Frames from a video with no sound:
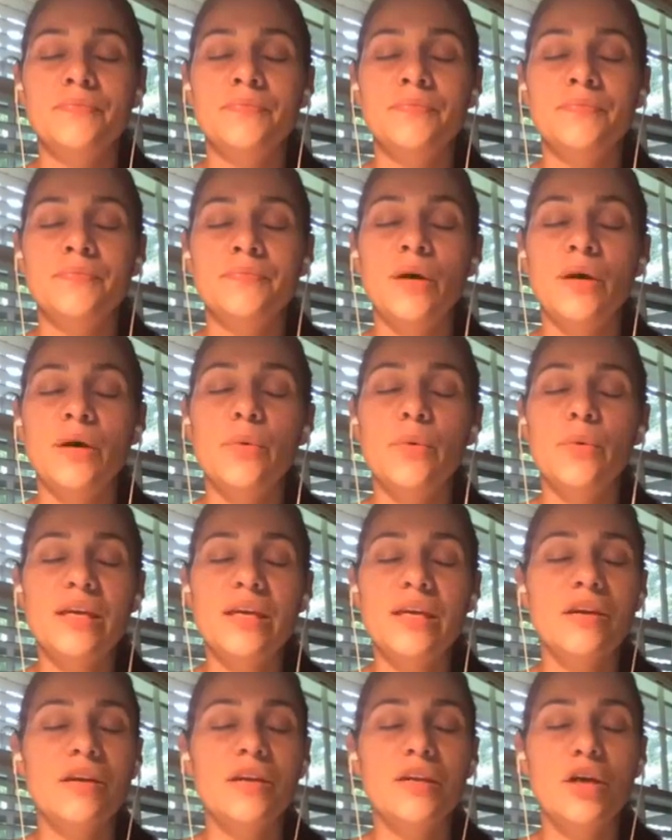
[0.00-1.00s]
that we
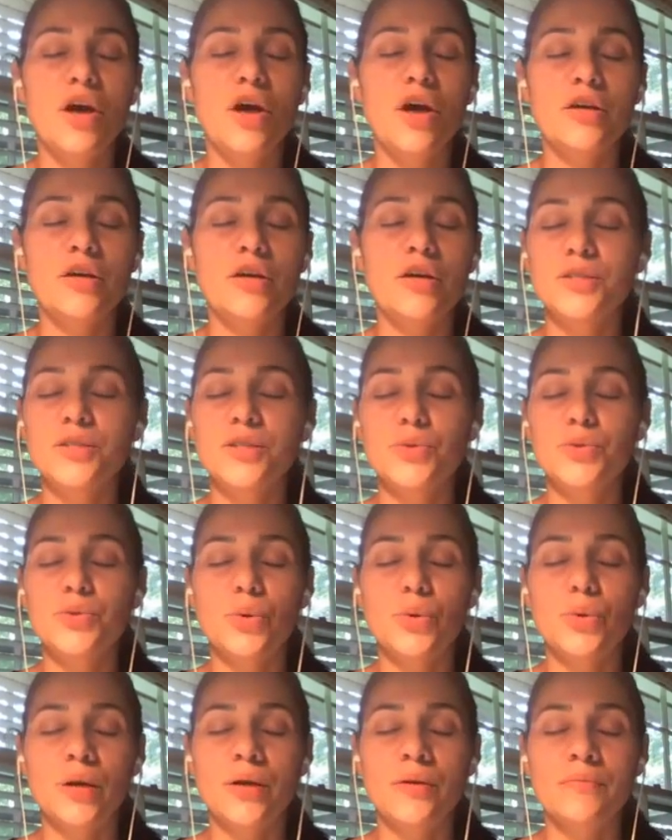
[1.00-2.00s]
hear a knock on the
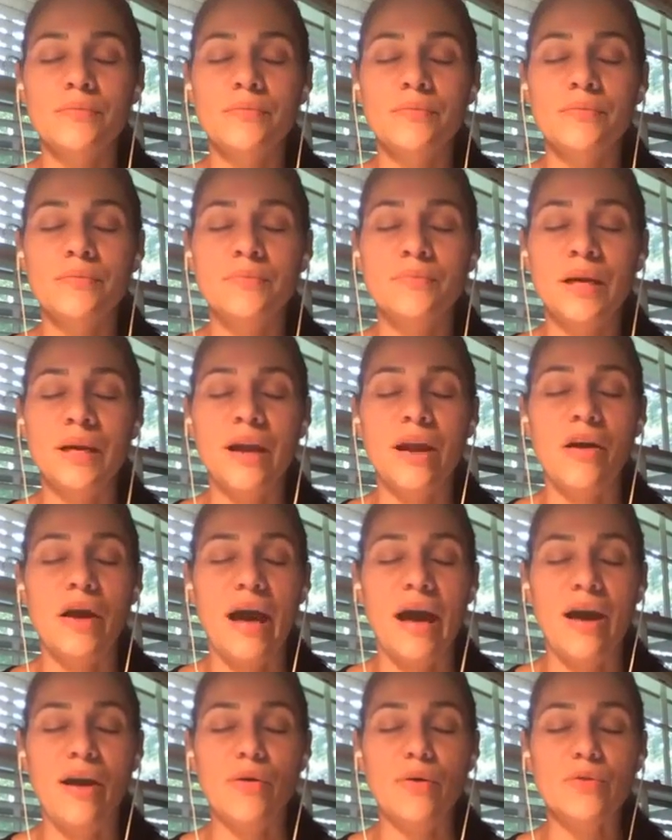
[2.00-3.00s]
door at our
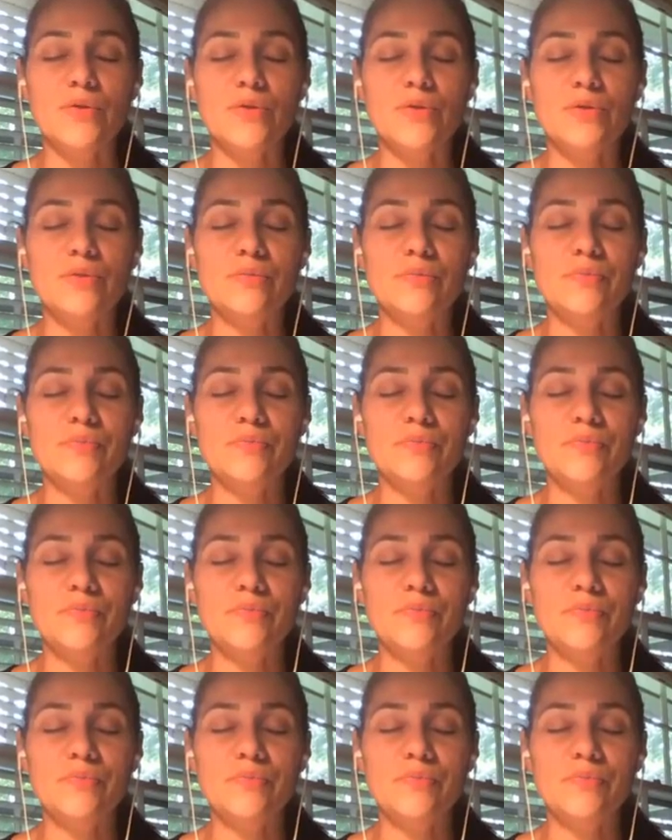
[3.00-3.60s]
house.